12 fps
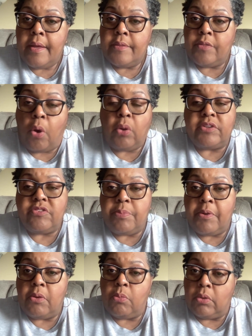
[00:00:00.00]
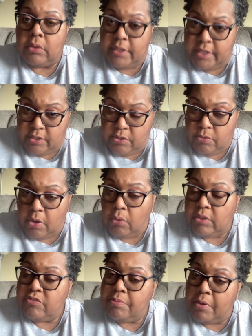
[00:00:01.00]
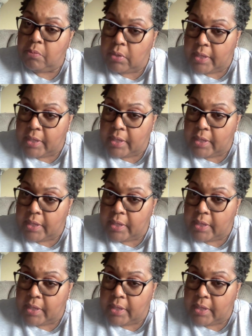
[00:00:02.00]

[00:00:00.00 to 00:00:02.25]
The Holy Spirit will lead you. The Holy Spirit will